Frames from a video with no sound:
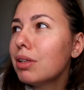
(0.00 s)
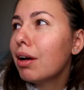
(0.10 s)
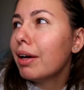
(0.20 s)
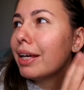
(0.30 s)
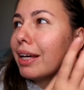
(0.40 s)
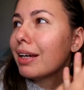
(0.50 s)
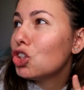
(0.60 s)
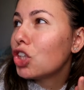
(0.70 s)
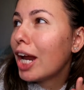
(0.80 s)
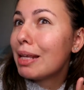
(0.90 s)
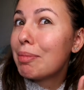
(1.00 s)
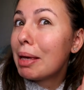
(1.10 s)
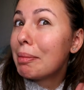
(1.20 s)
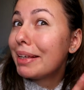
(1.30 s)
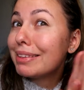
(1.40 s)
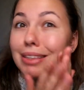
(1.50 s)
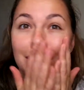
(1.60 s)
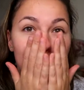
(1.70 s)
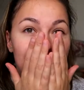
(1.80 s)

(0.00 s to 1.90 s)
like jelly babies.